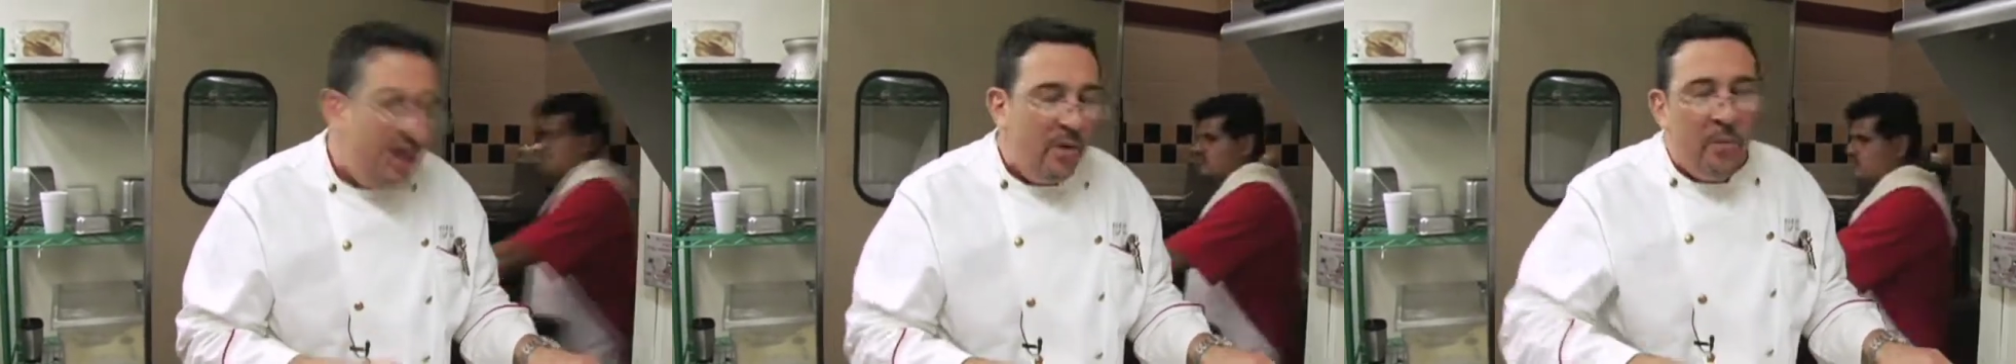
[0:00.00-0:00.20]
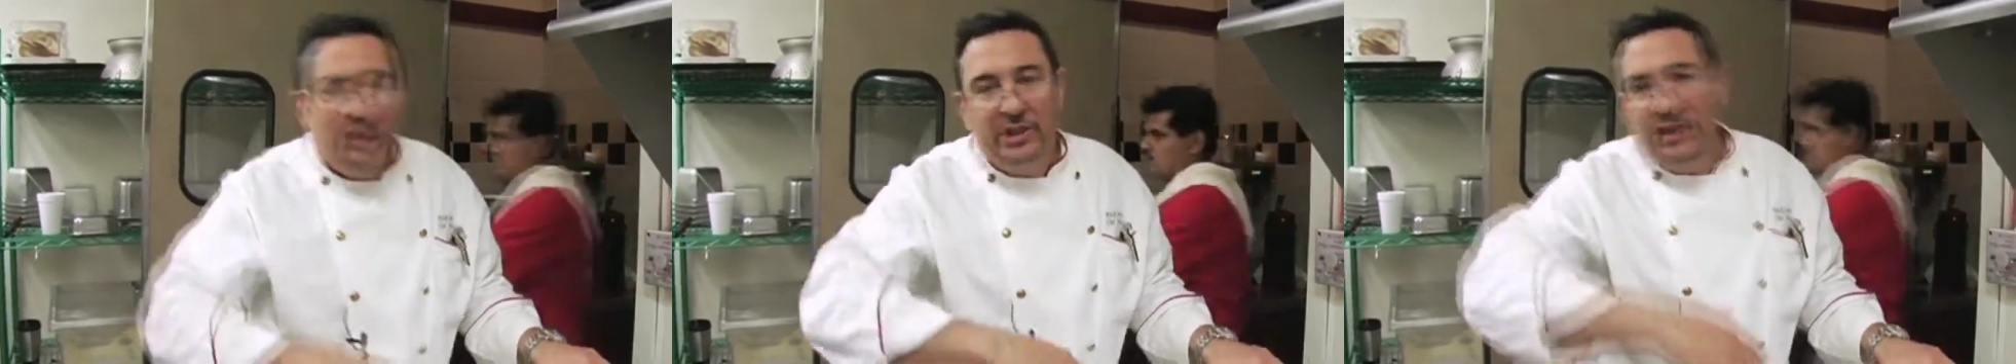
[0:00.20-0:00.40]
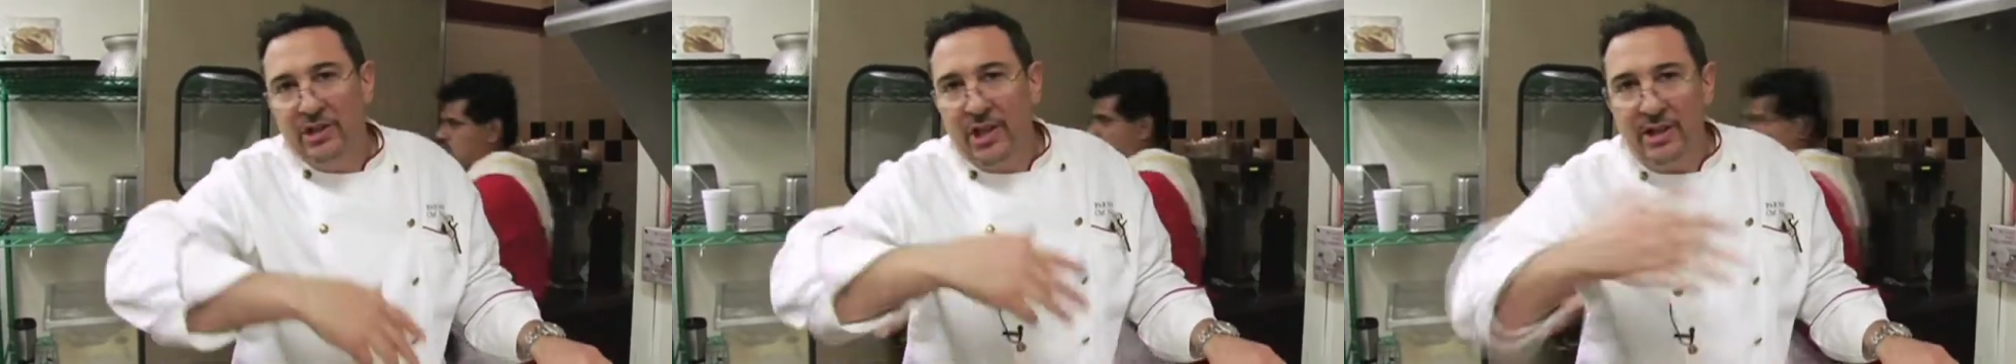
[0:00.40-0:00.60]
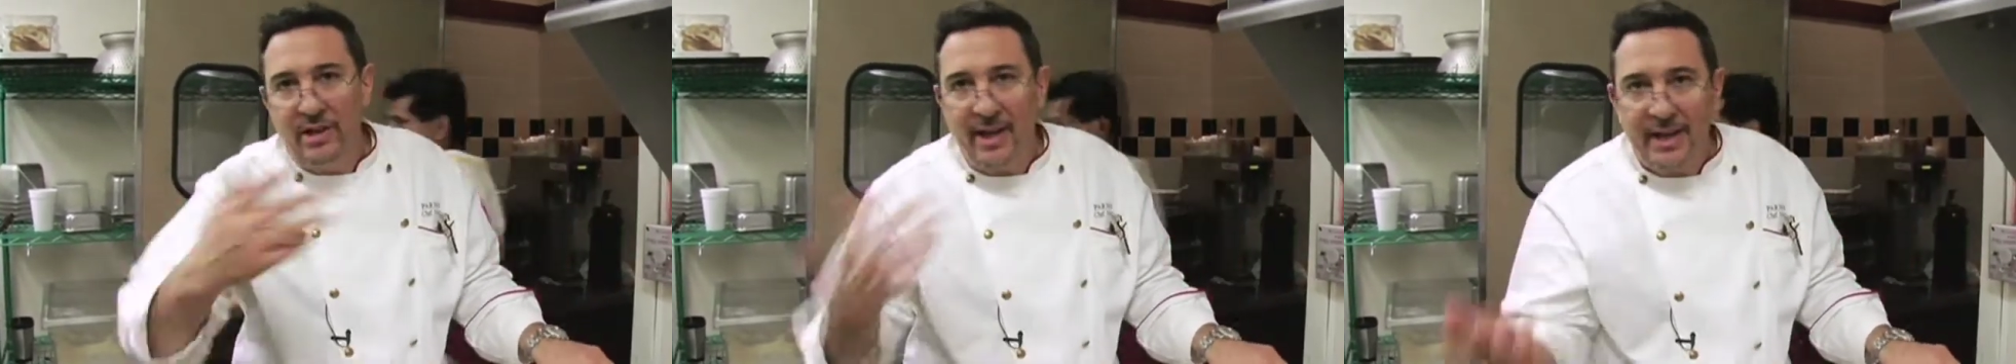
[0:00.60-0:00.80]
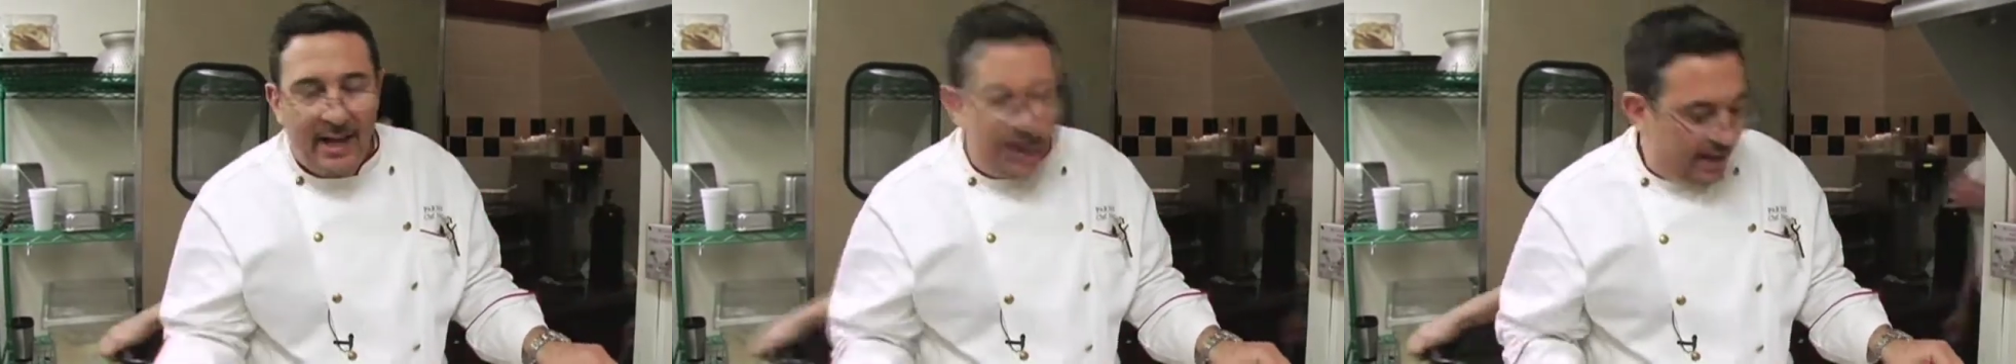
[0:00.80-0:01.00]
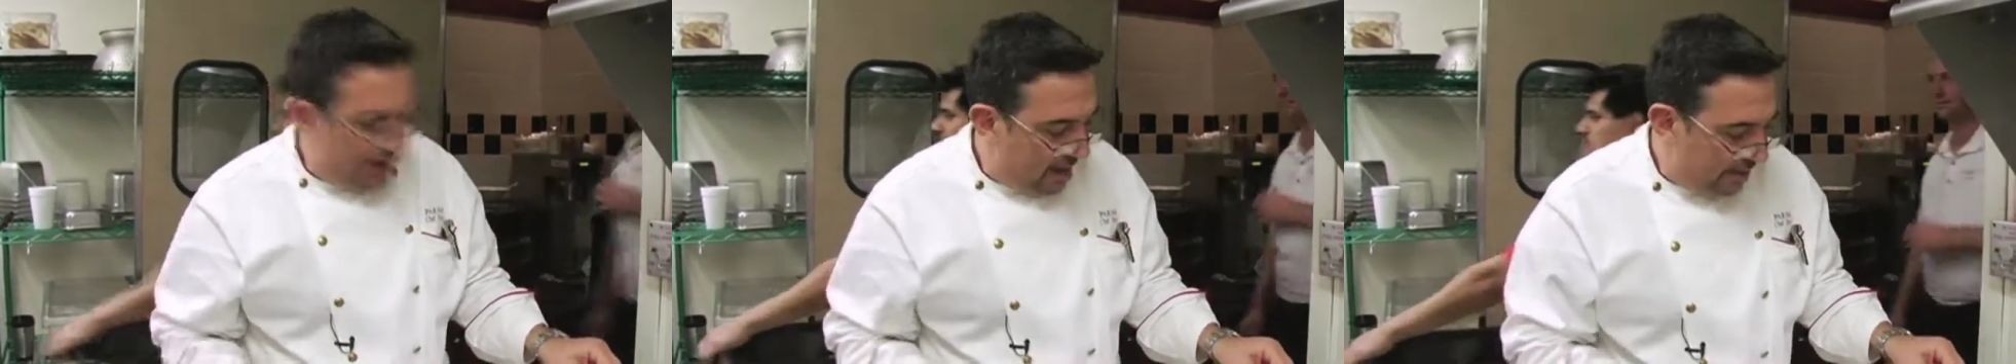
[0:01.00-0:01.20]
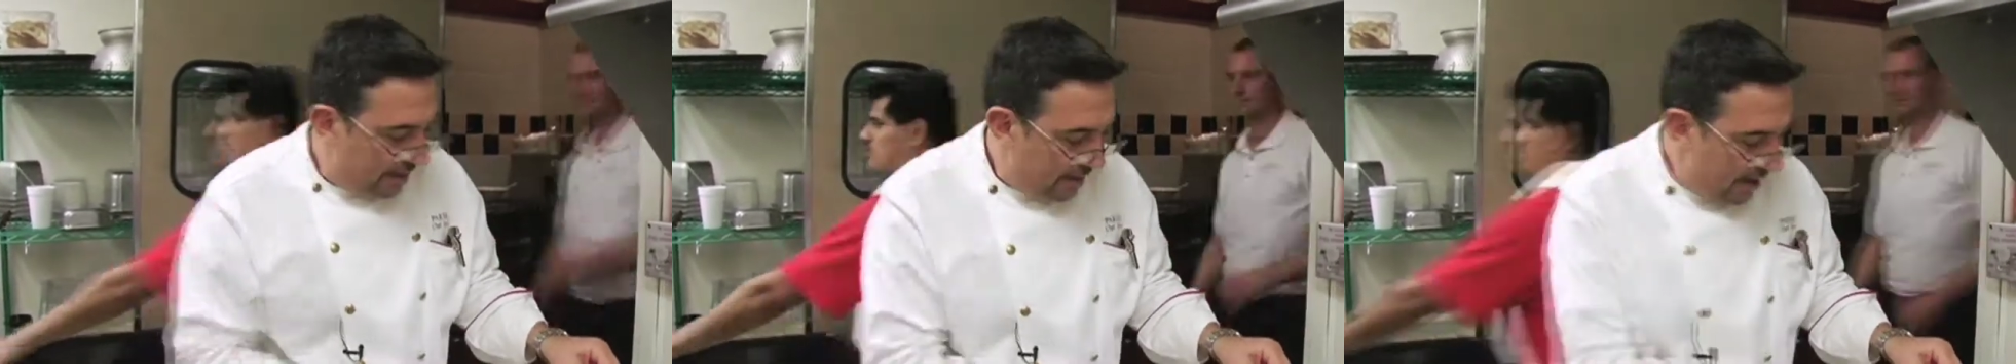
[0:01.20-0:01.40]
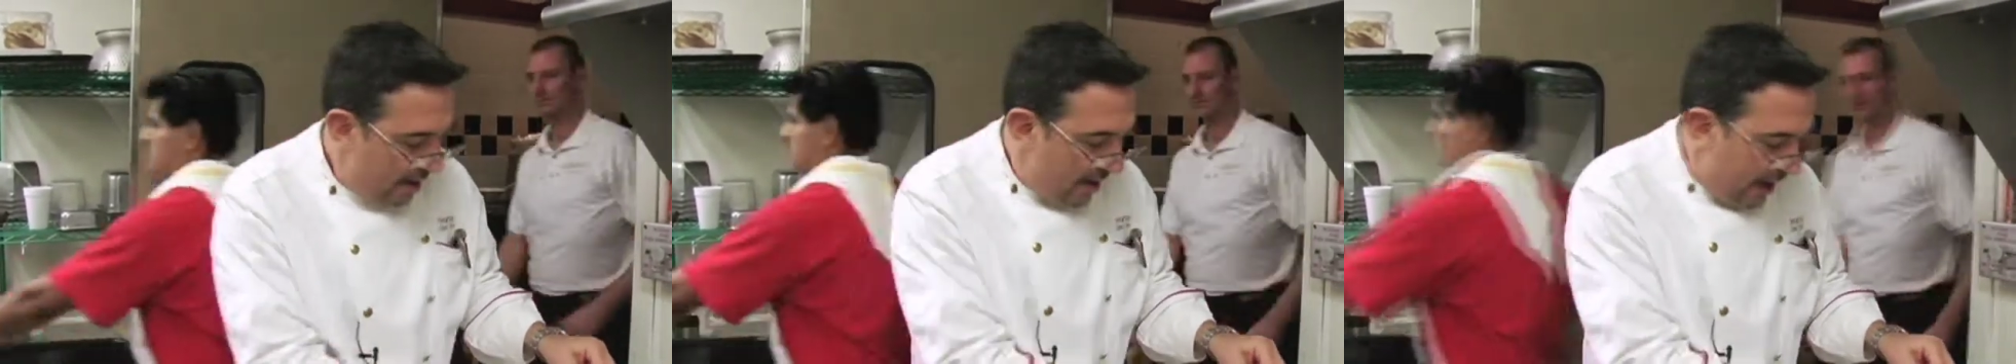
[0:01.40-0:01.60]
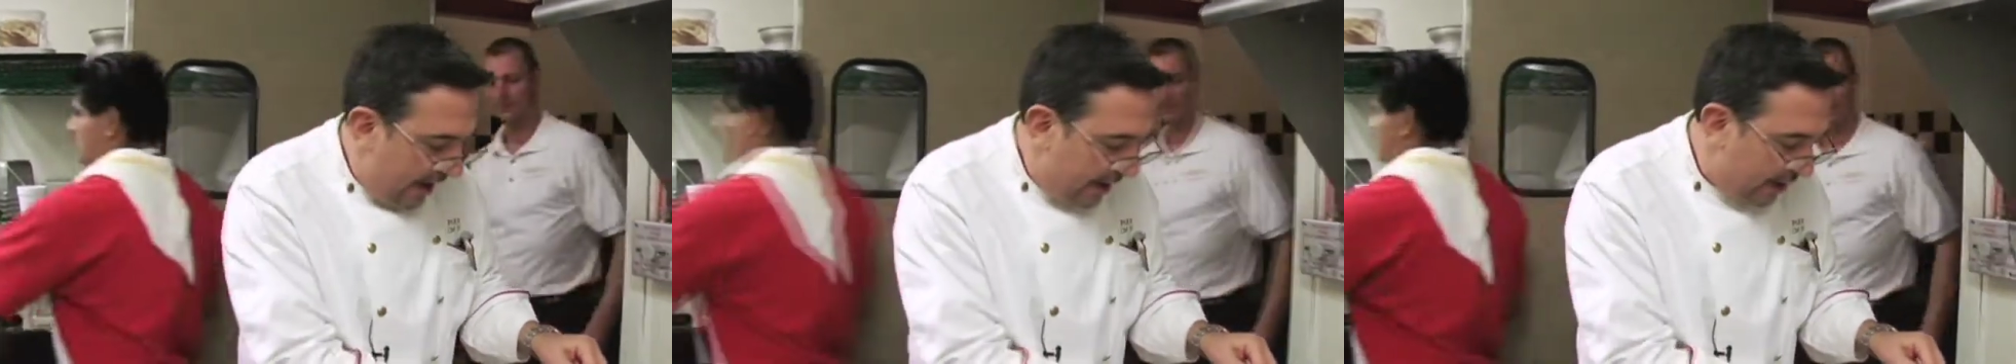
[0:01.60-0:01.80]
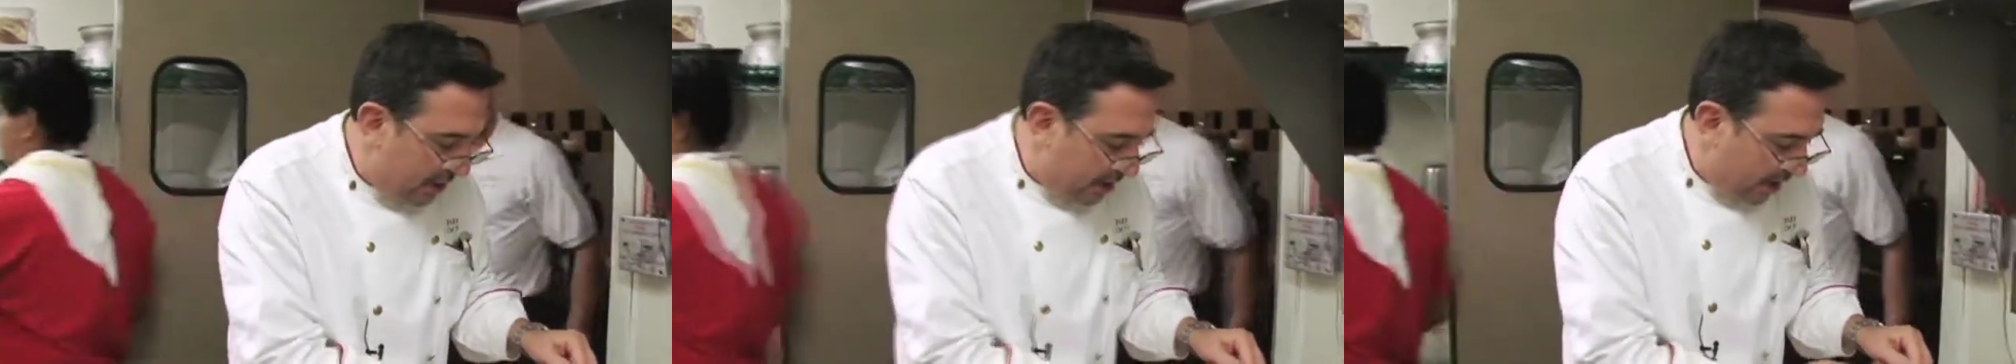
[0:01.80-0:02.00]
which is unlike any other,
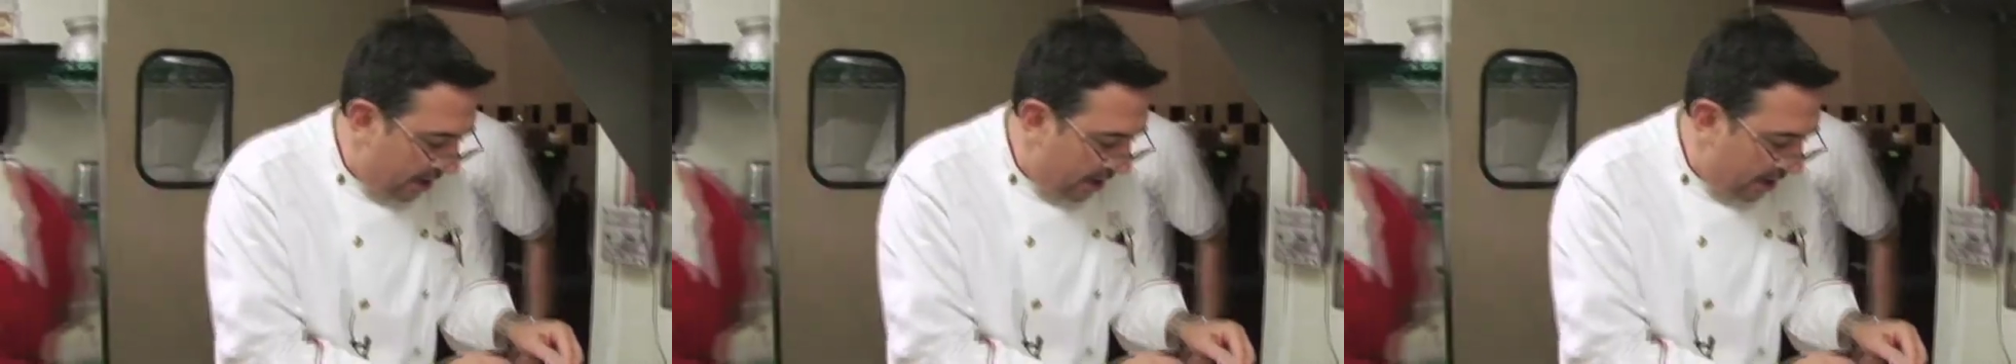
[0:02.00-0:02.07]
and it's